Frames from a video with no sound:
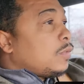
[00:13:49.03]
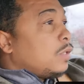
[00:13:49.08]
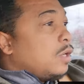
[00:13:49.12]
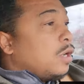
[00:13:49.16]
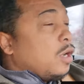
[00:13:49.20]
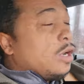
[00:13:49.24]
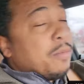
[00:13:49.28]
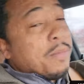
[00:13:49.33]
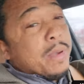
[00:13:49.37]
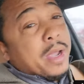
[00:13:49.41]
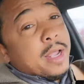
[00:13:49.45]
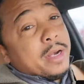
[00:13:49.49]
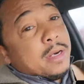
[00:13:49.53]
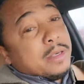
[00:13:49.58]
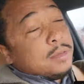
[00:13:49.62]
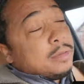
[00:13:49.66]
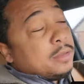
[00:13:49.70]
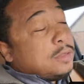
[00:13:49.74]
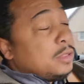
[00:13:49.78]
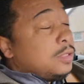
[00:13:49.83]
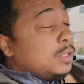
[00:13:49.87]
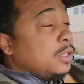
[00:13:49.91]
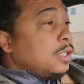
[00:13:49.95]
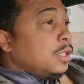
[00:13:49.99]
Urbana.
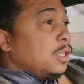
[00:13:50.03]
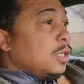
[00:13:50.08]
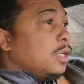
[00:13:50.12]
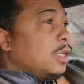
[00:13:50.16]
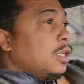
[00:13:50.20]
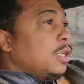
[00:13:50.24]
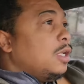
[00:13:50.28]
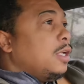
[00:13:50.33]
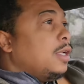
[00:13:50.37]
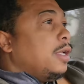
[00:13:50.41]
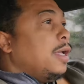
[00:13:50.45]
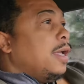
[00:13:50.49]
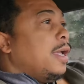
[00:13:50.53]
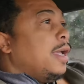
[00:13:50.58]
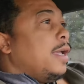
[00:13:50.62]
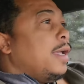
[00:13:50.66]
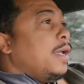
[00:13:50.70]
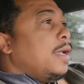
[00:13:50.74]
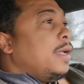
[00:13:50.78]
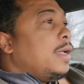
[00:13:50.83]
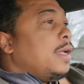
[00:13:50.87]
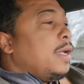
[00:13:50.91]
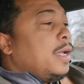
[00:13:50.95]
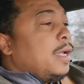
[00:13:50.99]

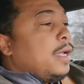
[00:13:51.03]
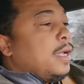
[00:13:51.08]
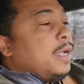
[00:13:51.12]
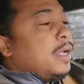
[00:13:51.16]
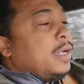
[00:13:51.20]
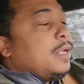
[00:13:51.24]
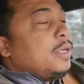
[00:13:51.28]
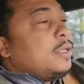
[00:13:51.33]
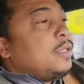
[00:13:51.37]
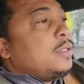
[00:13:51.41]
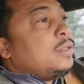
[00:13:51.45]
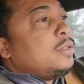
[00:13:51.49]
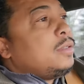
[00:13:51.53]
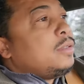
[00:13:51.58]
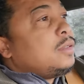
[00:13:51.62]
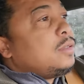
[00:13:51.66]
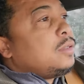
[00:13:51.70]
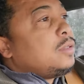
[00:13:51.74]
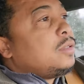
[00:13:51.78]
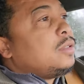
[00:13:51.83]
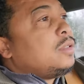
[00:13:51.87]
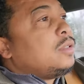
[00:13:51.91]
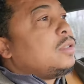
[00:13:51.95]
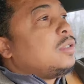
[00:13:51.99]
And
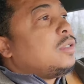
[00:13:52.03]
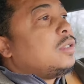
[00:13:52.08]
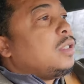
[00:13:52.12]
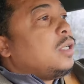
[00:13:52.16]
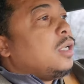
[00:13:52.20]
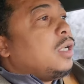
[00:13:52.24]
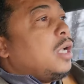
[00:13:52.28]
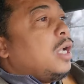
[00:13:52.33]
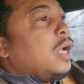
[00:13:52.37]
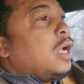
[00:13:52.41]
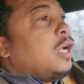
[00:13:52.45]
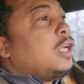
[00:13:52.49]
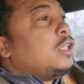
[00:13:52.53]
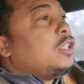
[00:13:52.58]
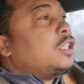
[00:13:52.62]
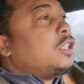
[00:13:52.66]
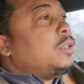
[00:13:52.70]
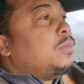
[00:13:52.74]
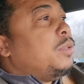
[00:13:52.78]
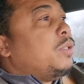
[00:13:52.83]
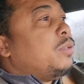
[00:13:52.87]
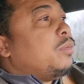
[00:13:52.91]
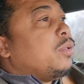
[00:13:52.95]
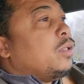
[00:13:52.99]
I'll
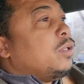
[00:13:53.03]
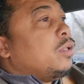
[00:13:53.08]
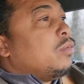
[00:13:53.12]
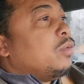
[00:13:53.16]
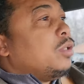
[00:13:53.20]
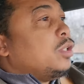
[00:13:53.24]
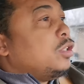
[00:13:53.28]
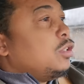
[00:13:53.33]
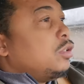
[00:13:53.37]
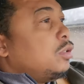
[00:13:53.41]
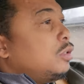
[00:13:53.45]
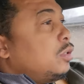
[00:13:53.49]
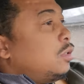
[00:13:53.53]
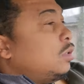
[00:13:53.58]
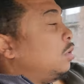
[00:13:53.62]
just be real with you.